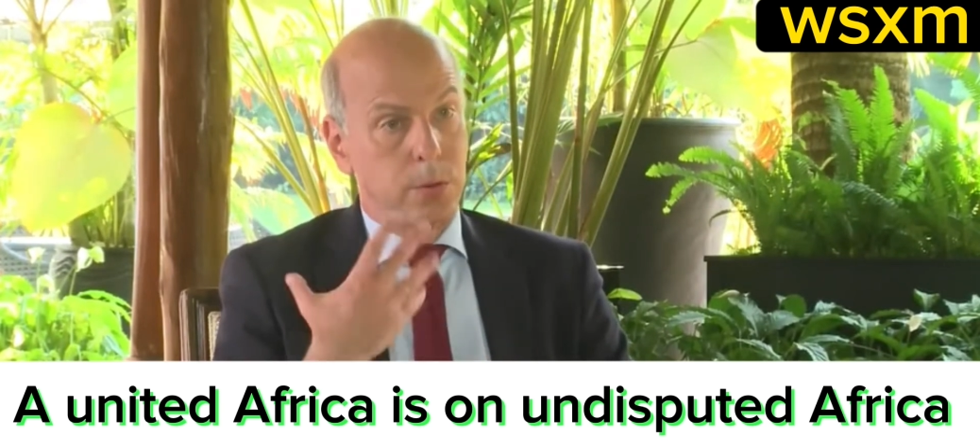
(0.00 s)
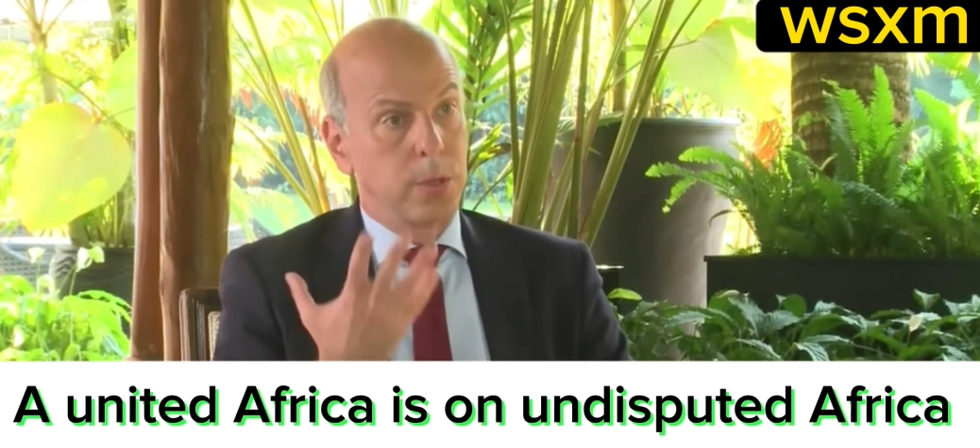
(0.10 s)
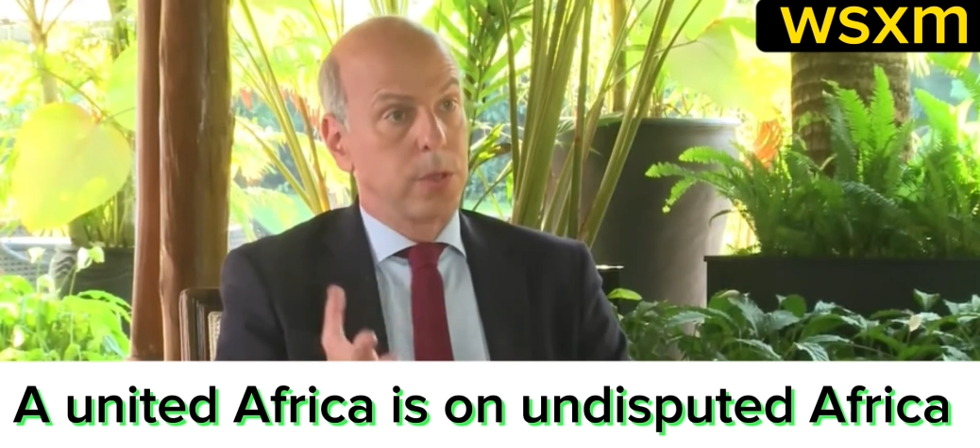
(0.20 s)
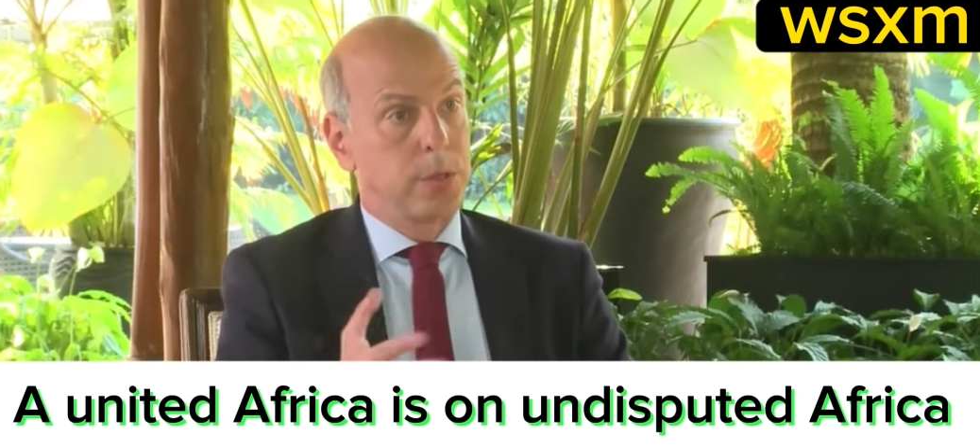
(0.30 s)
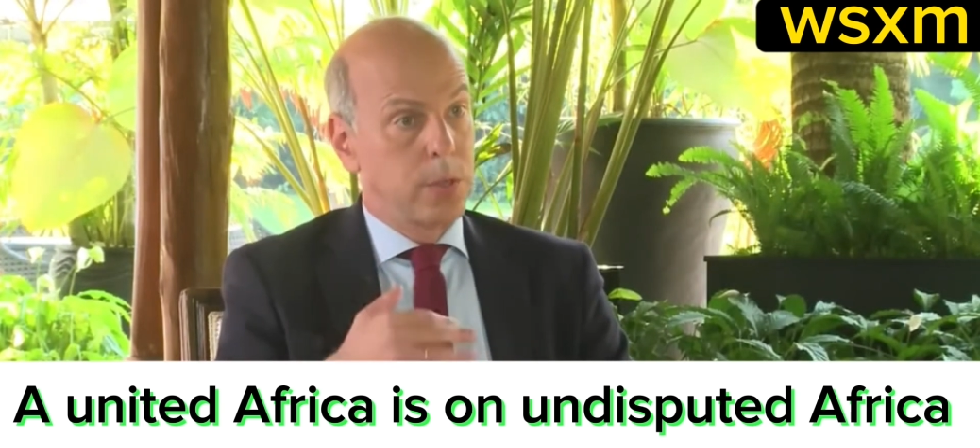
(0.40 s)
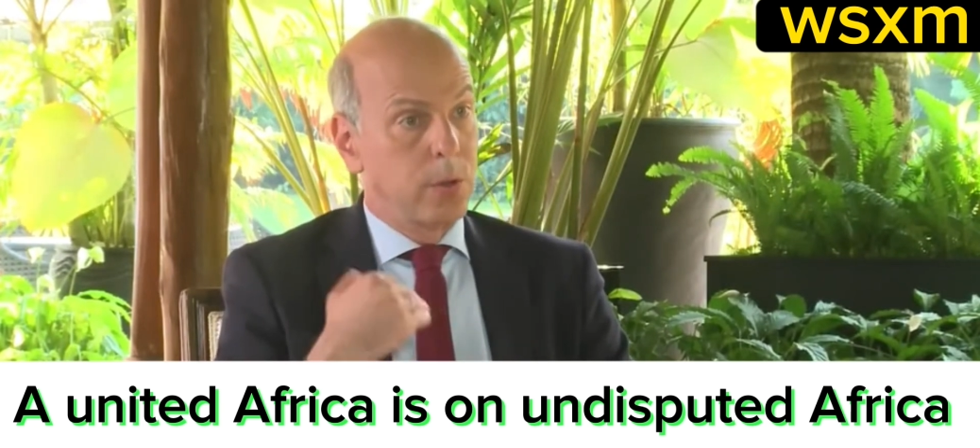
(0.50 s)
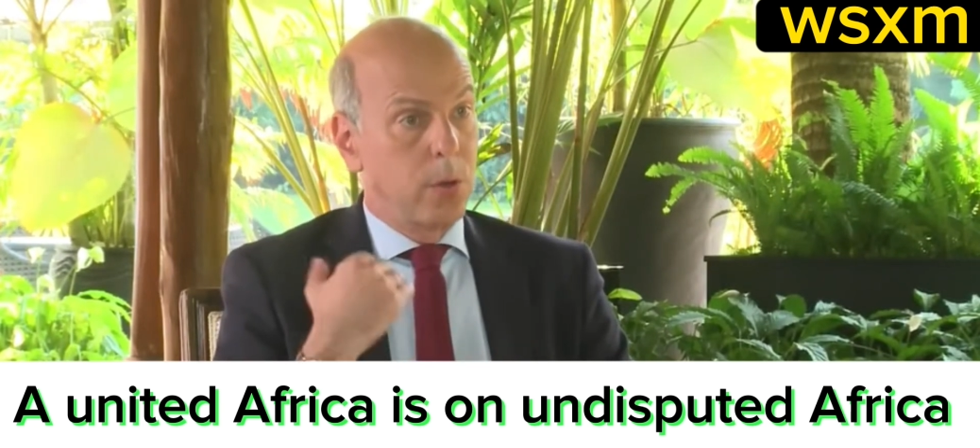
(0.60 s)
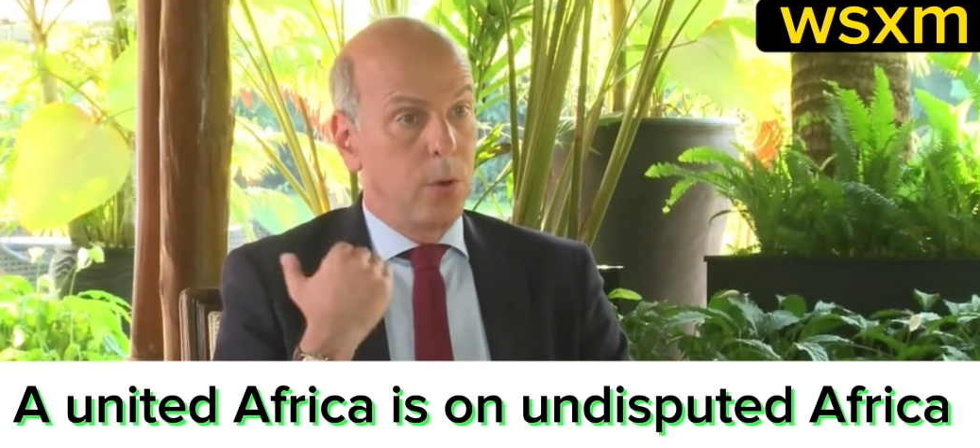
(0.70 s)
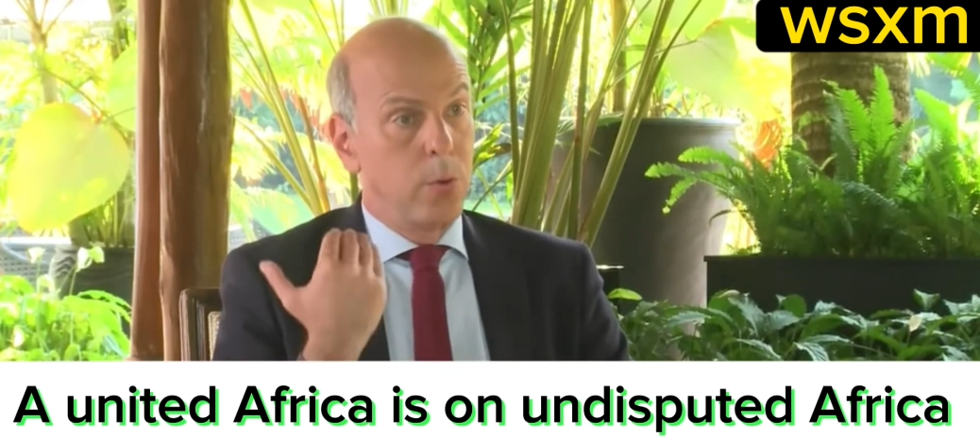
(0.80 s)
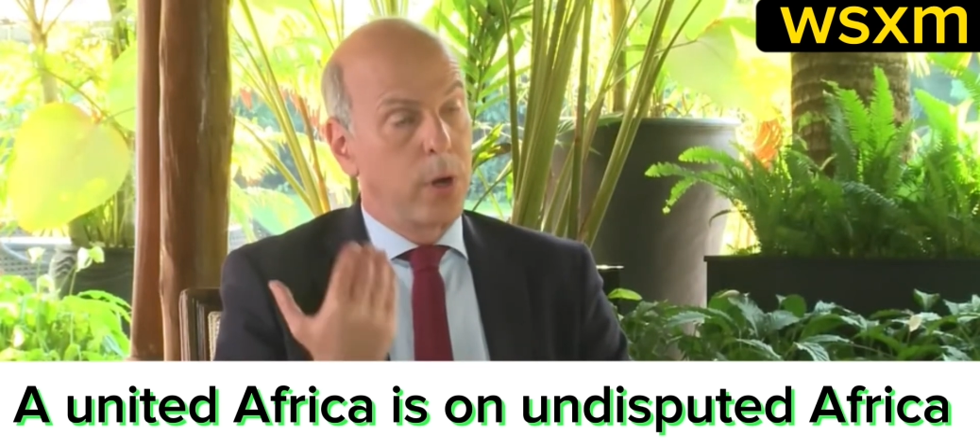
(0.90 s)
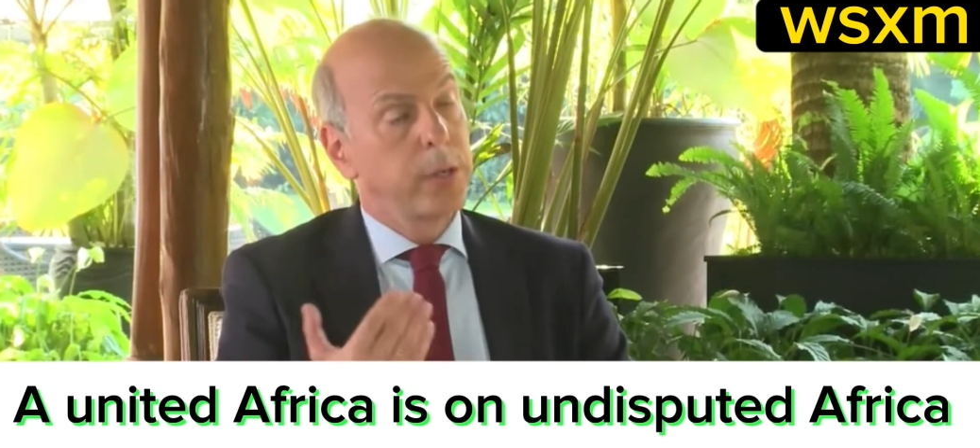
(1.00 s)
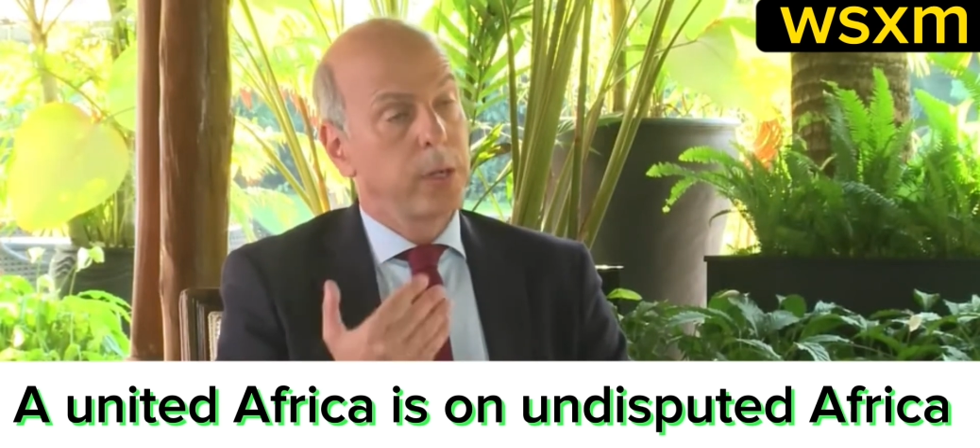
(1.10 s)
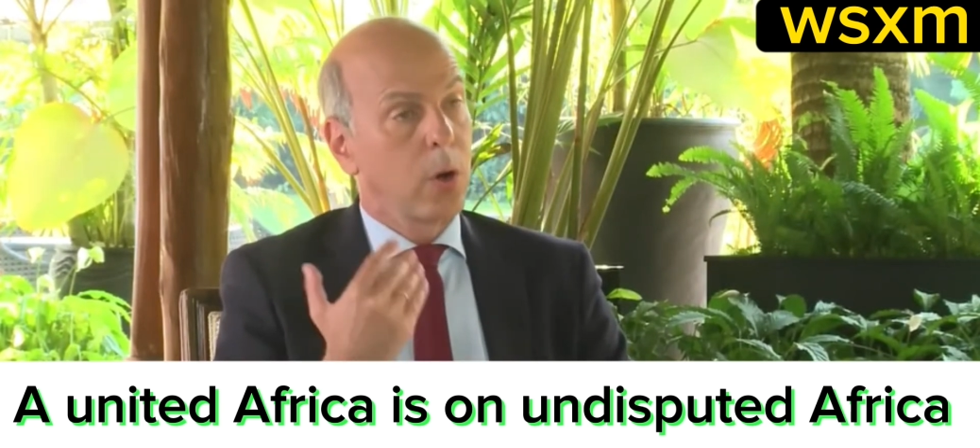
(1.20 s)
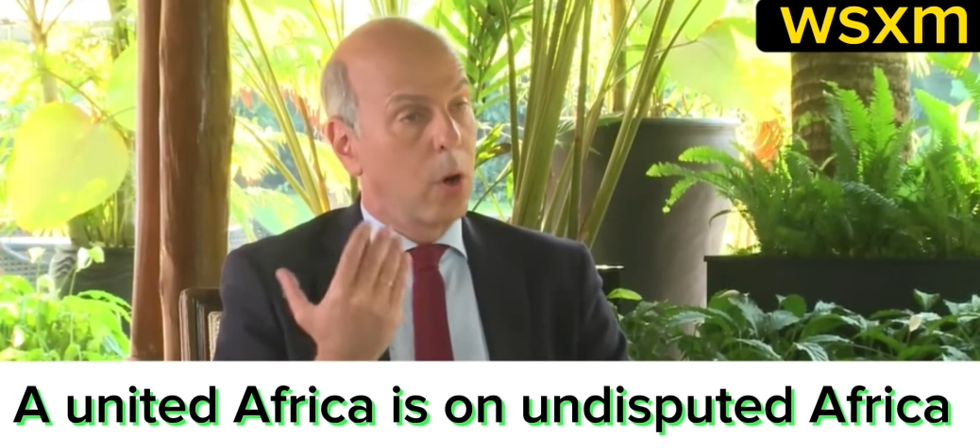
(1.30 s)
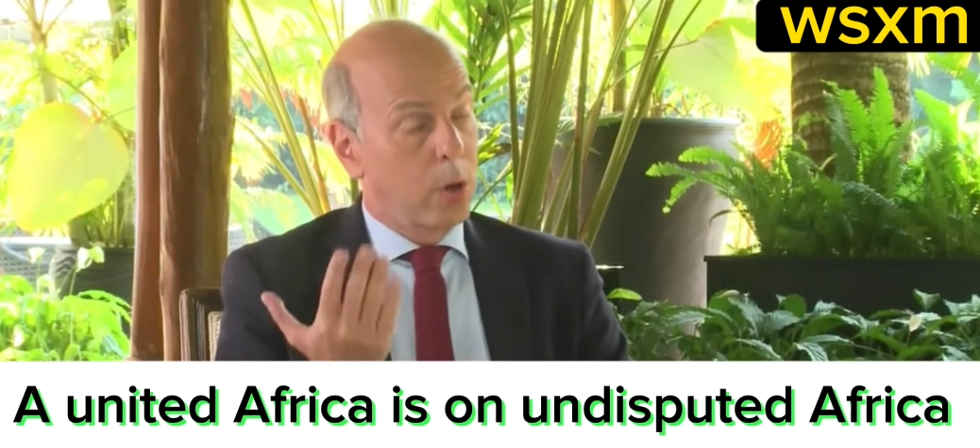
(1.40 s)
do you consider
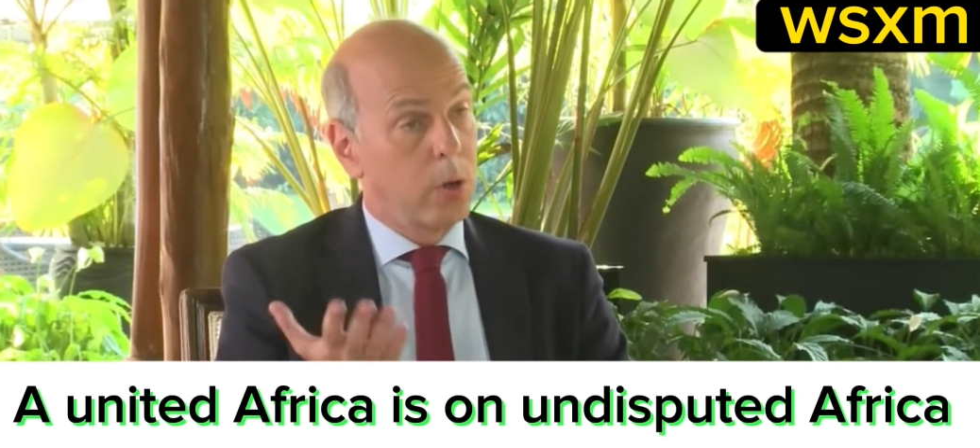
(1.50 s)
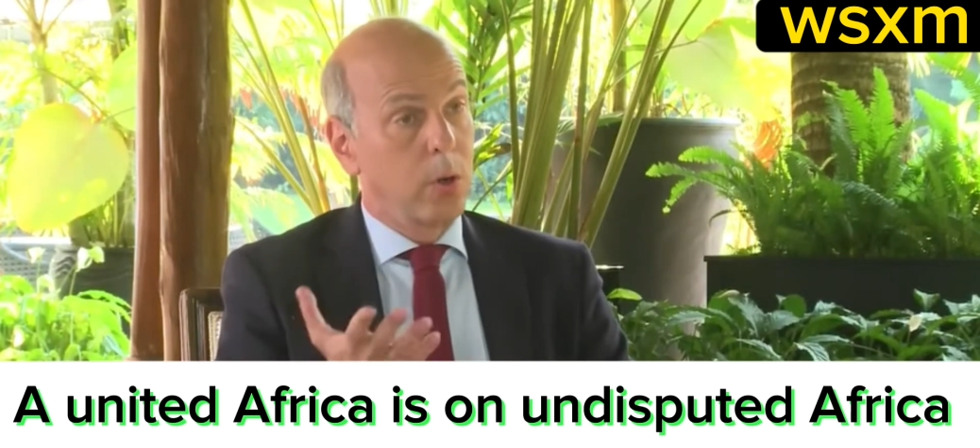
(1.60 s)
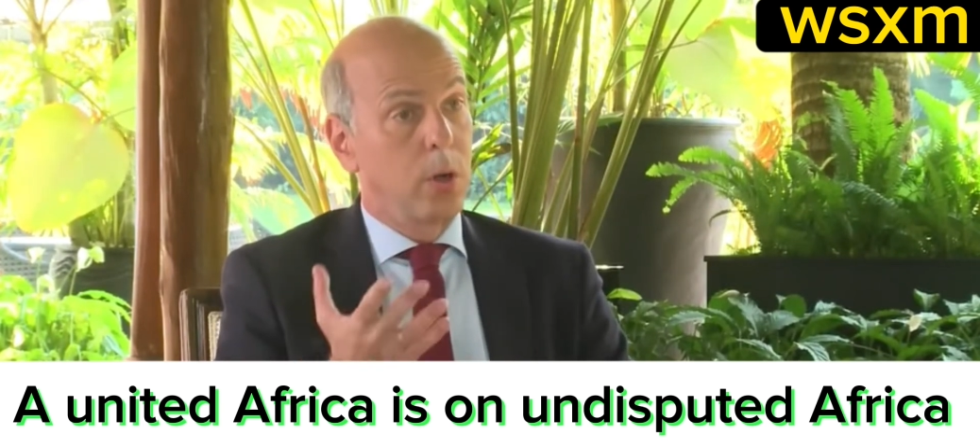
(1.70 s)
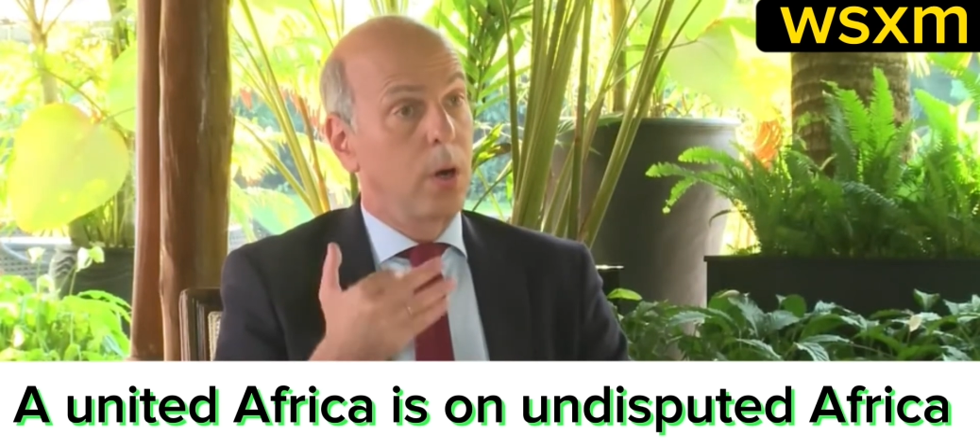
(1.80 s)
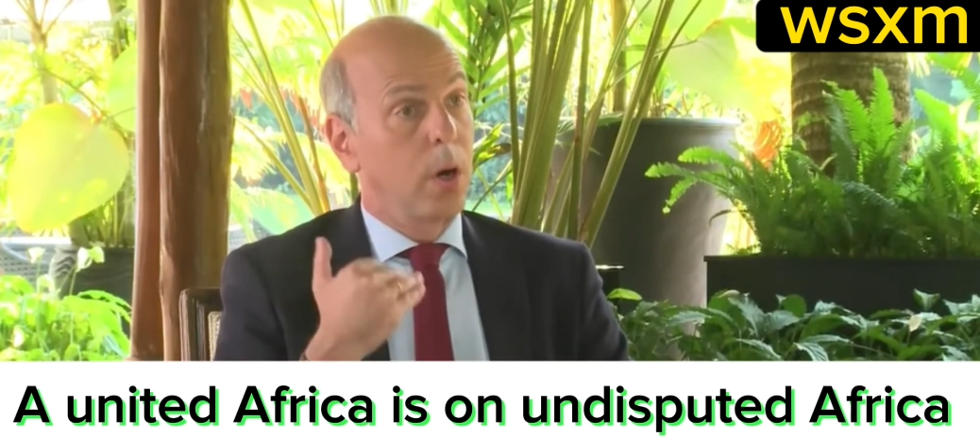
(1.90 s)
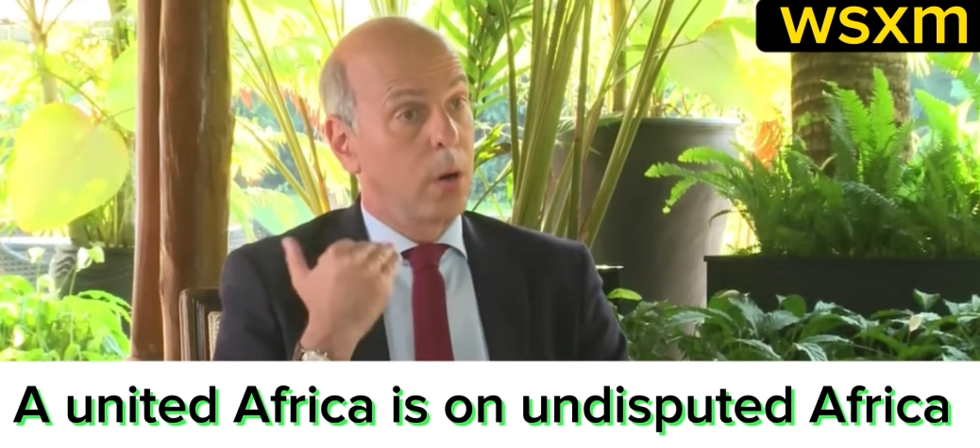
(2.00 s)
running or?